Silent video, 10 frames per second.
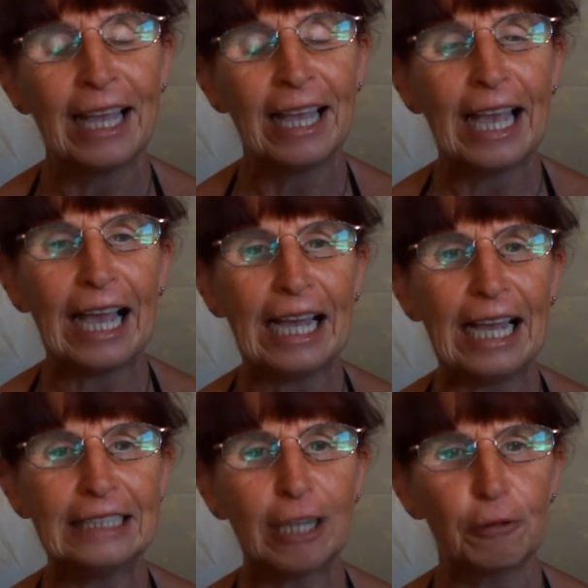And
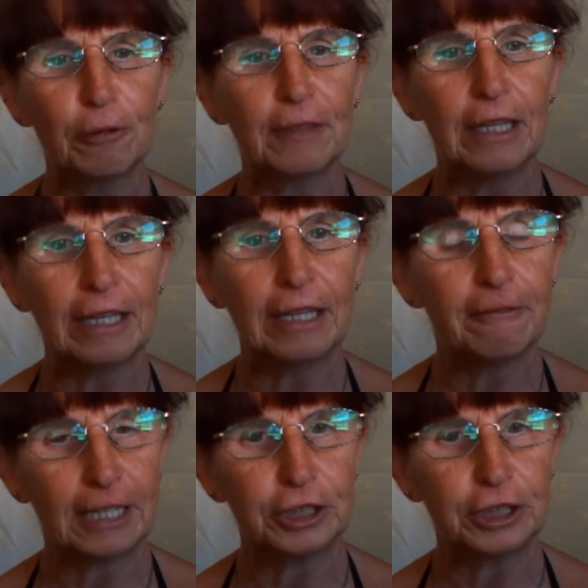hold the
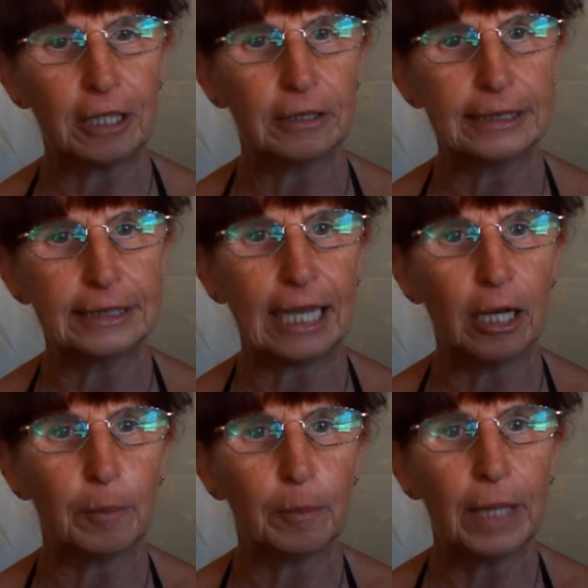flashcards
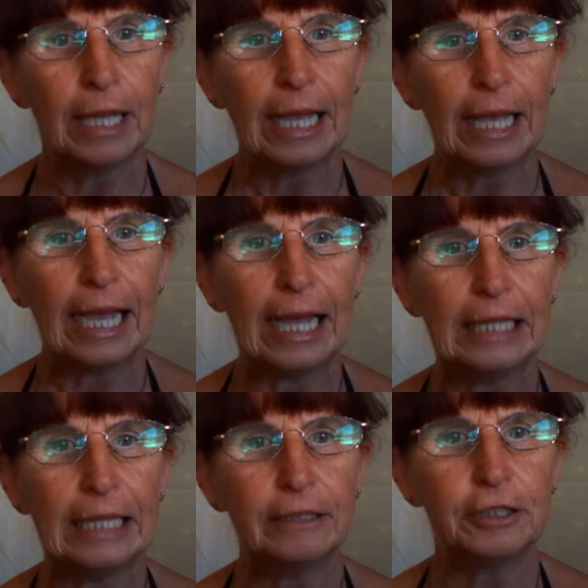up. And
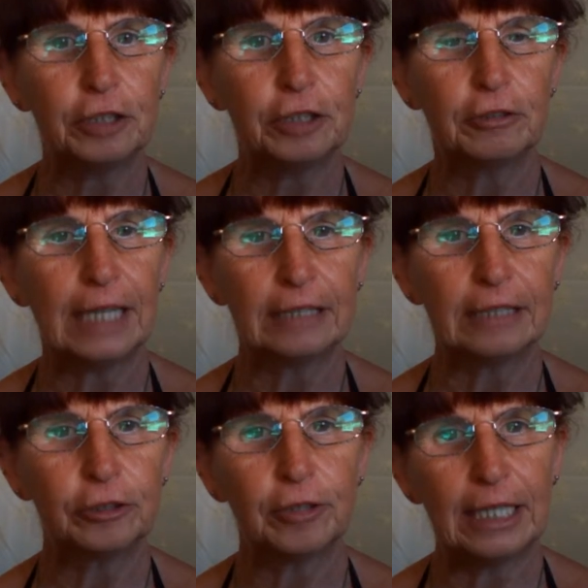the children had to
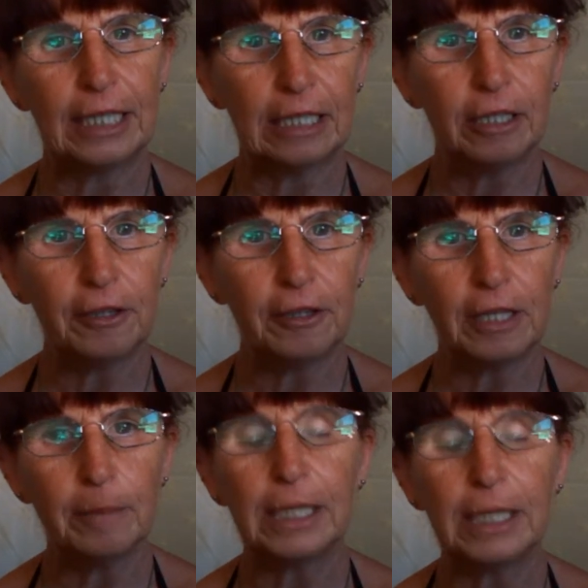try and learn them.
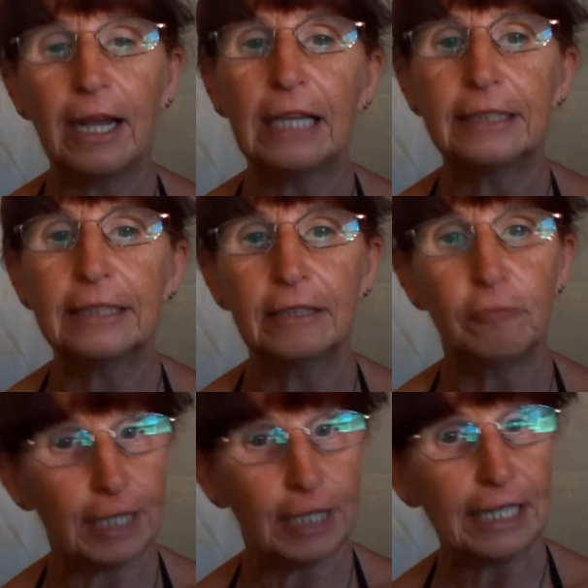And I had to
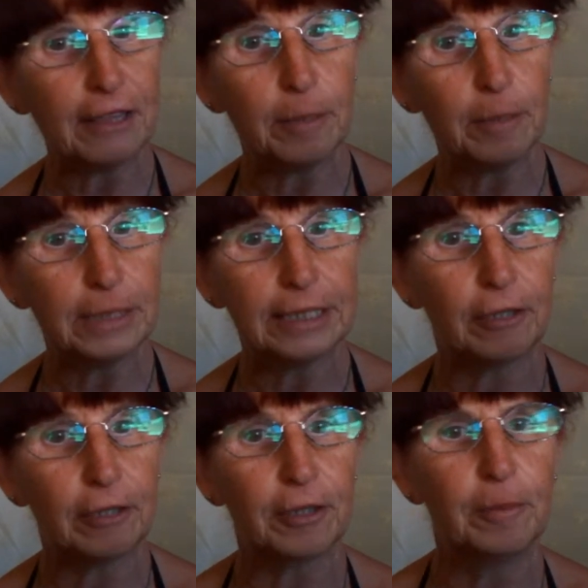read them and tell
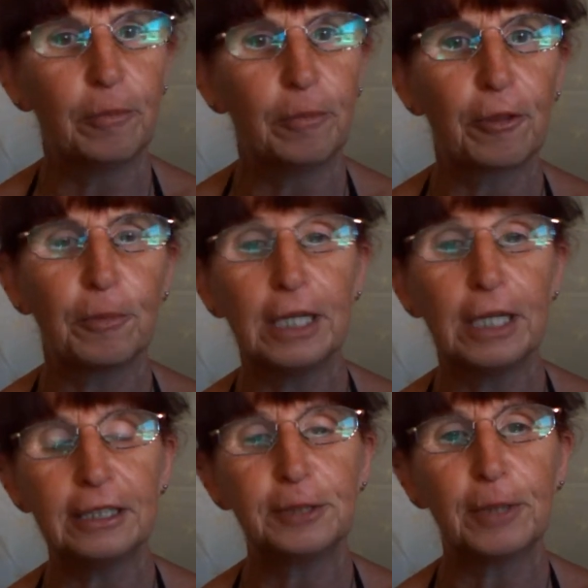them what the
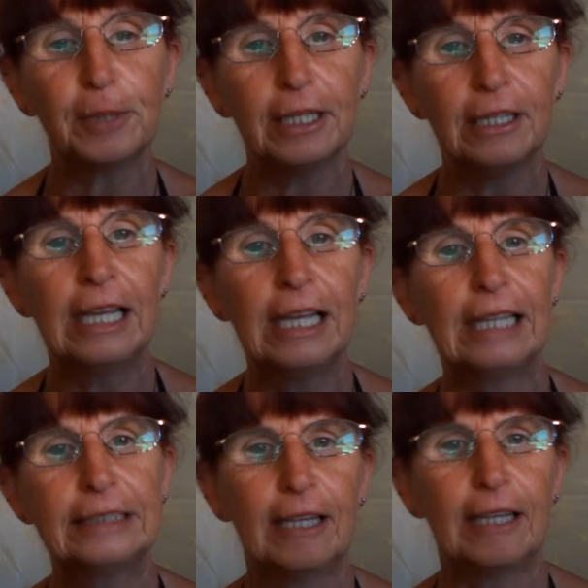words were and
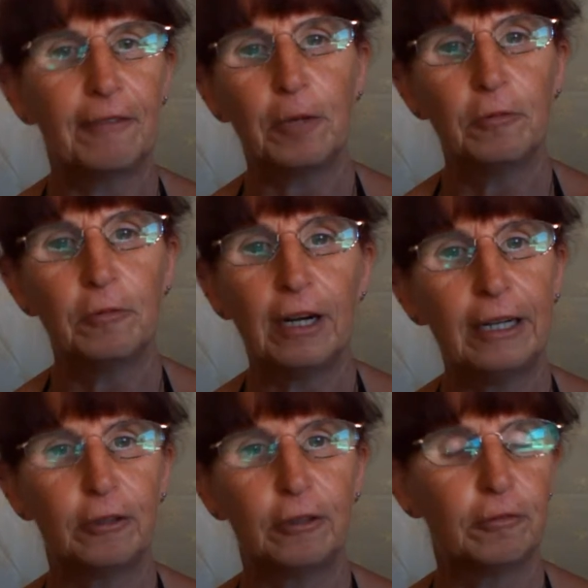say if they were right
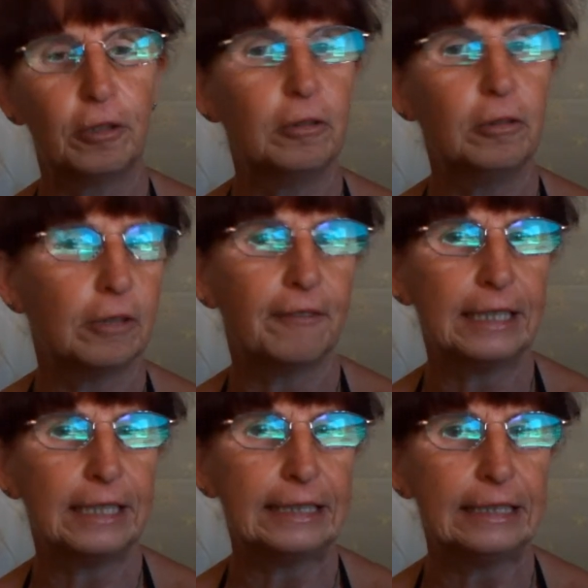or wrong, or if they
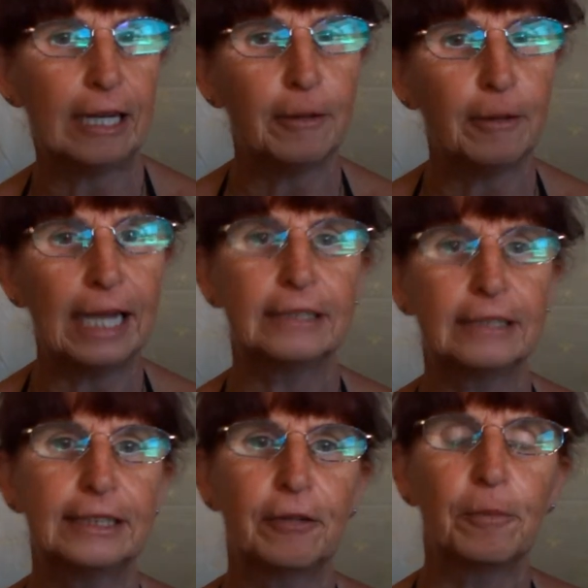didn't know, I had to
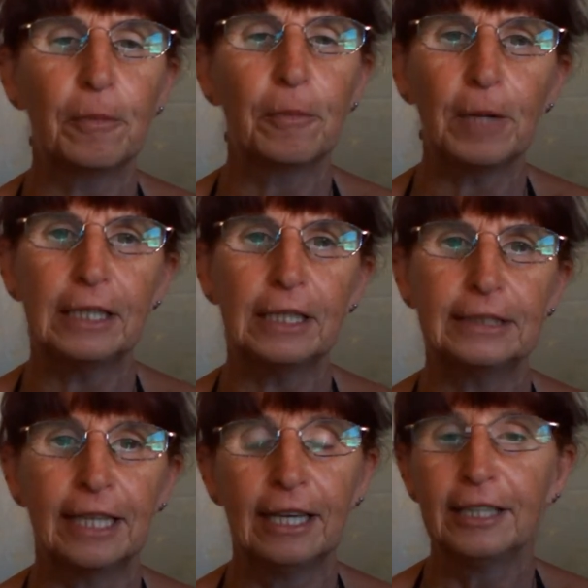tell them the words.
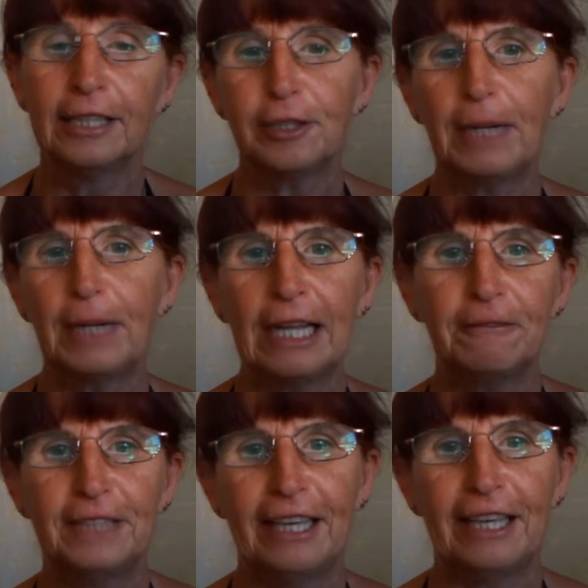So I loved it.